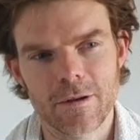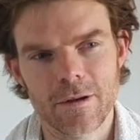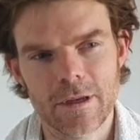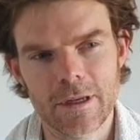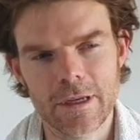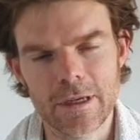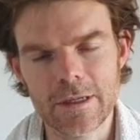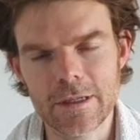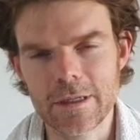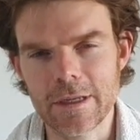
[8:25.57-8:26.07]

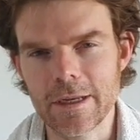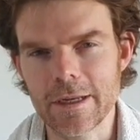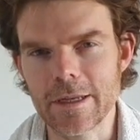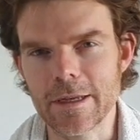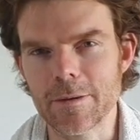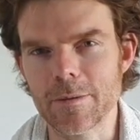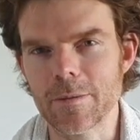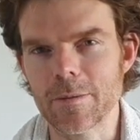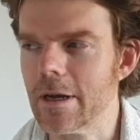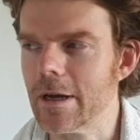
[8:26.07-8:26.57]

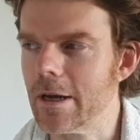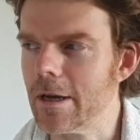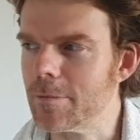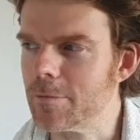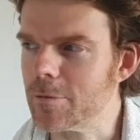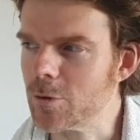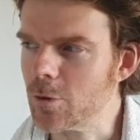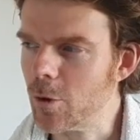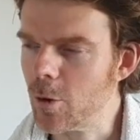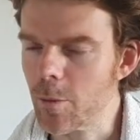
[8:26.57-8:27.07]
easily
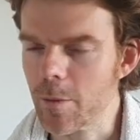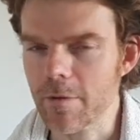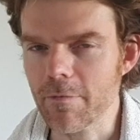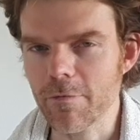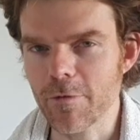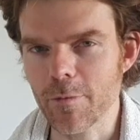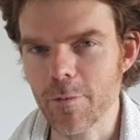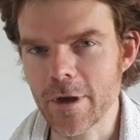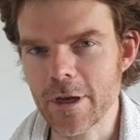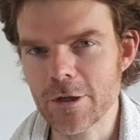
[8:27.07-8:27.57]
absorb
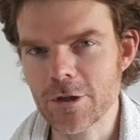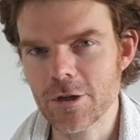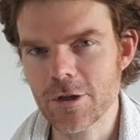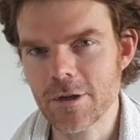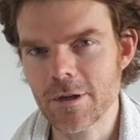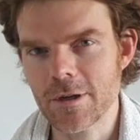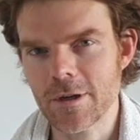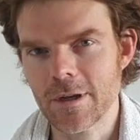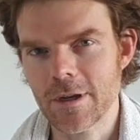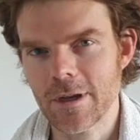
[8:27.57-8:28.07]
information